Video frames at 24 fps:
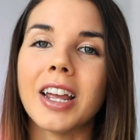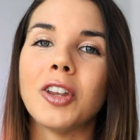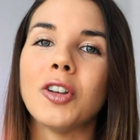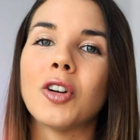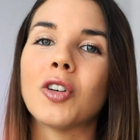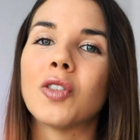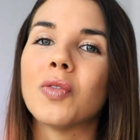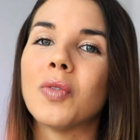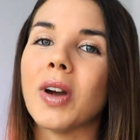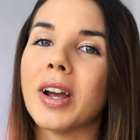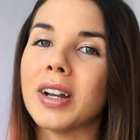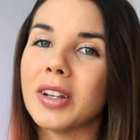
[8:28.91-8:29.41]
and
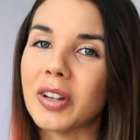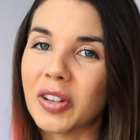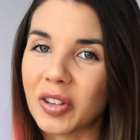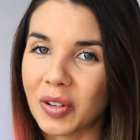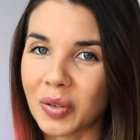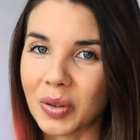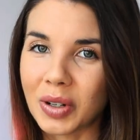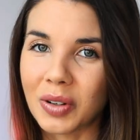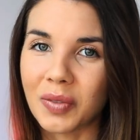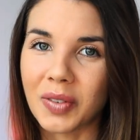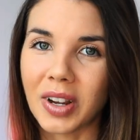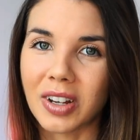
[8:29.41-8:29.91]
you're ready
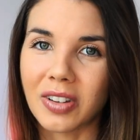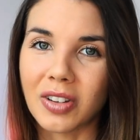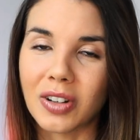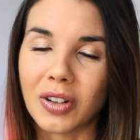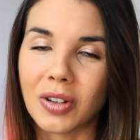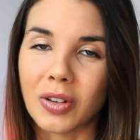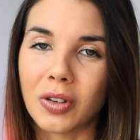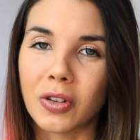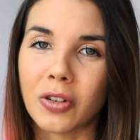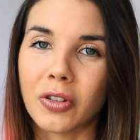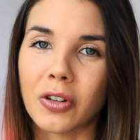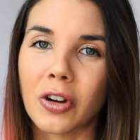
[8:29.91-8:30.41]
to invest
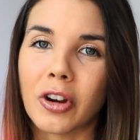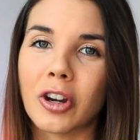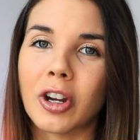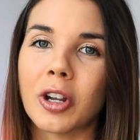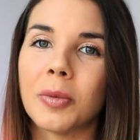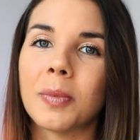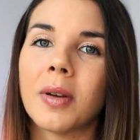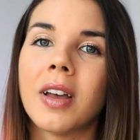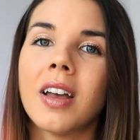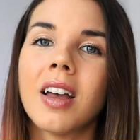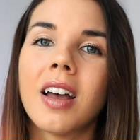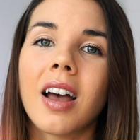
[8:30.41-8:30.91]
in a
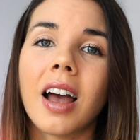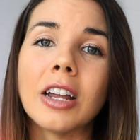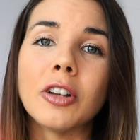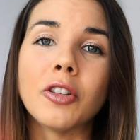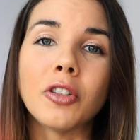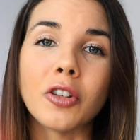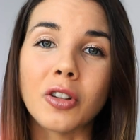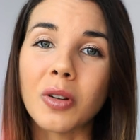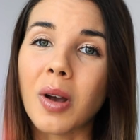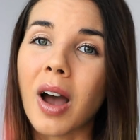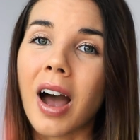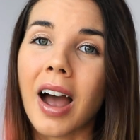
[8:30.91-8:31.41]
strobe, I
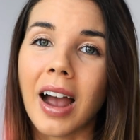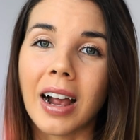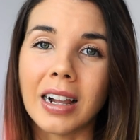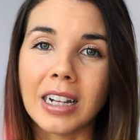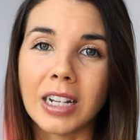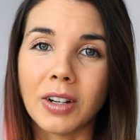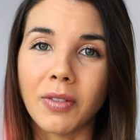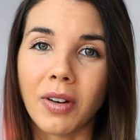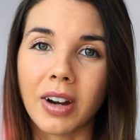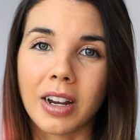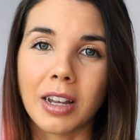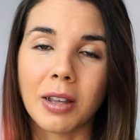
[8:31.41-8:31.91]
do
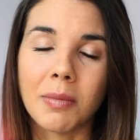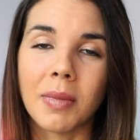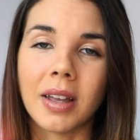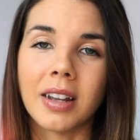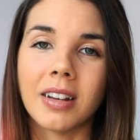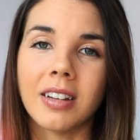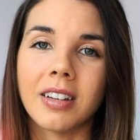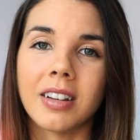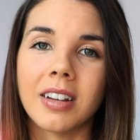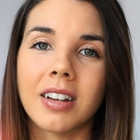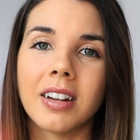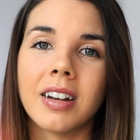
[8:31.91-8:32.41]
highly
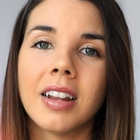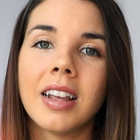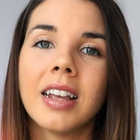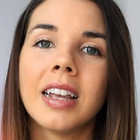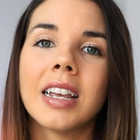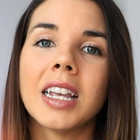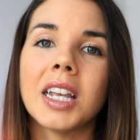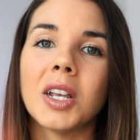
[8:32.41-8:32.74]
recommend it.